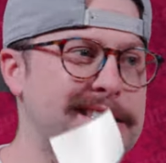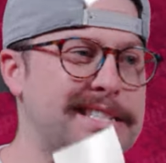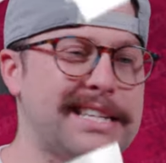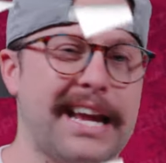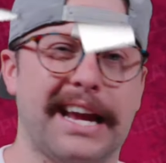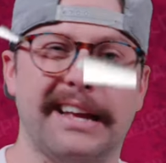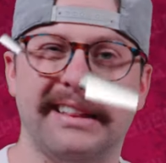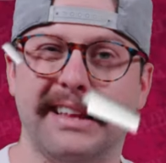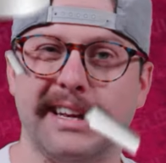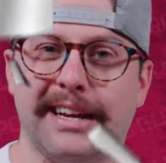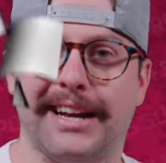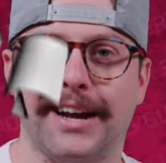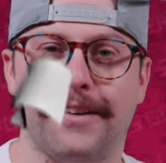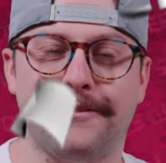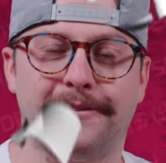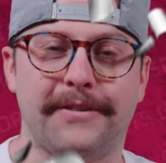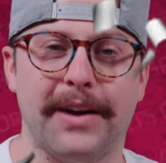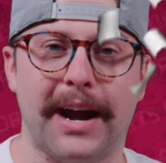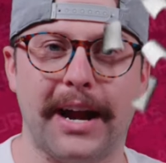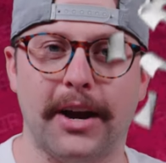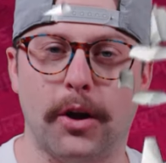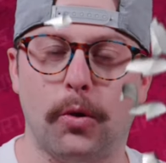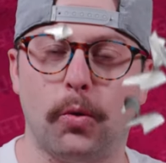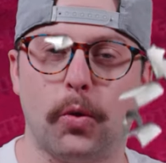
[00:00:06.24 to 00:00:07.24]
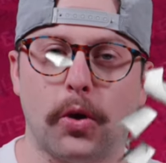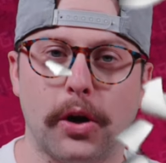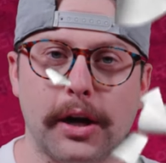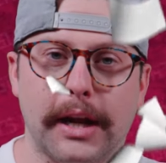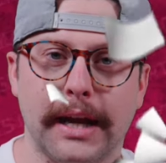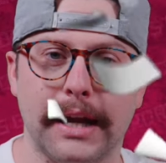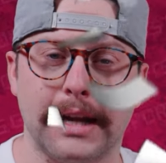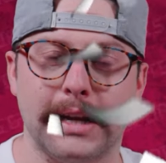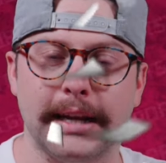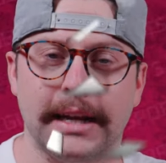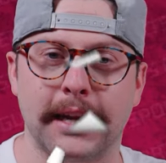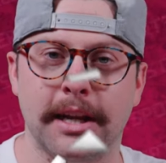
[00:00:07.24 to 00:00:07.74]
Stanley Cup Final. We're
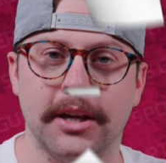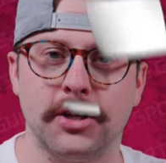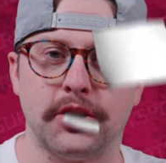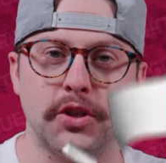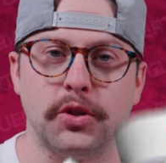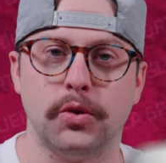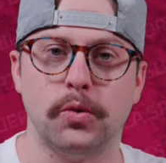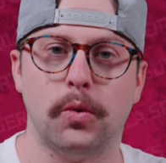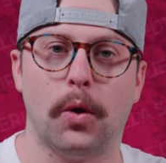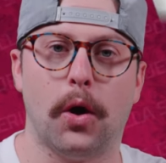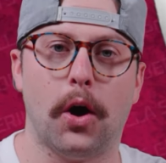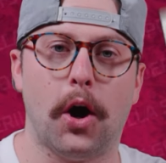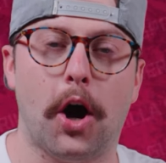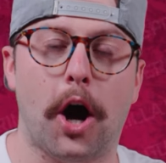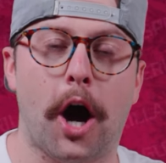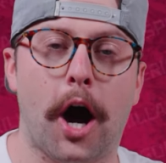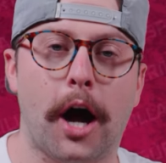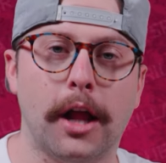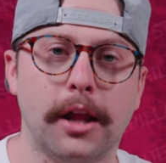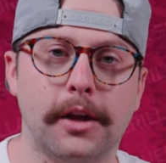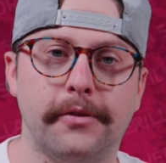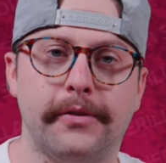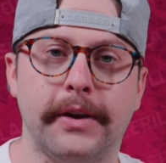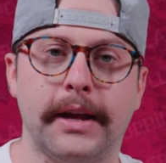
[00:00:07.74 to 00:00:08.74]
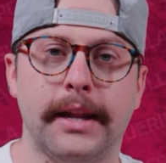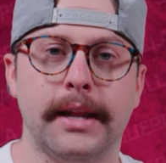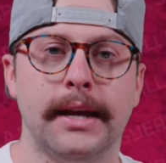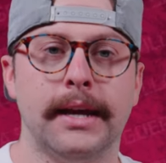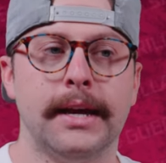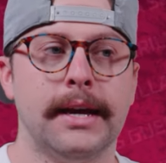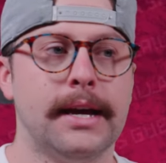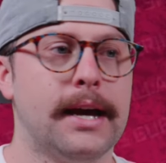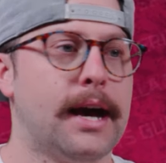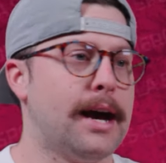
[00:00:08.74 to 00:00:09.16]
getting into all of it,